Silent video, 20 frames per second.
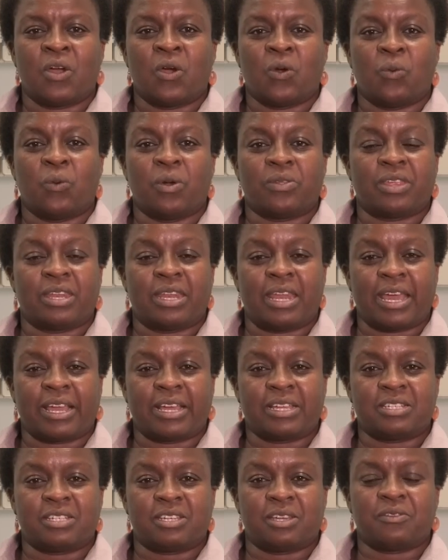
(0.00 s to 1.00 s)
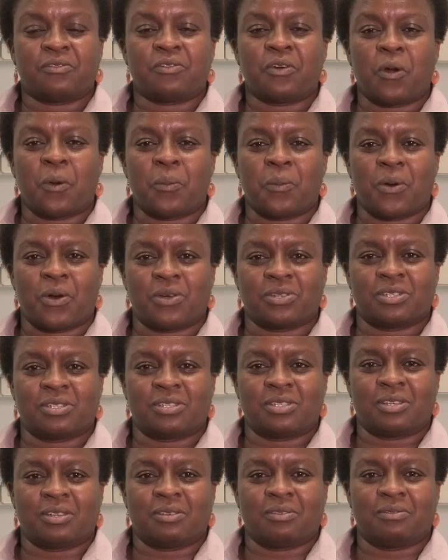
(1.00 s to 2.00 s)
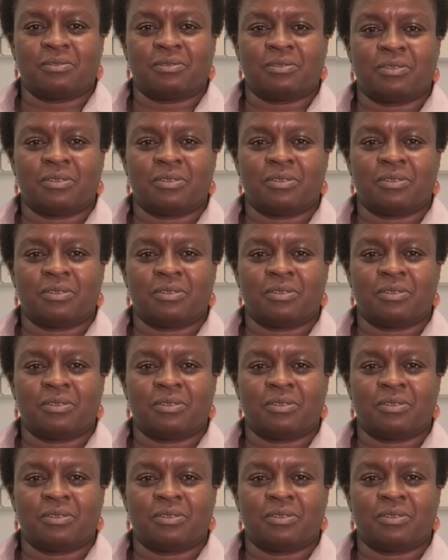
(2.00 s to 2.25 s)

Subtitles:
whether negative or positive.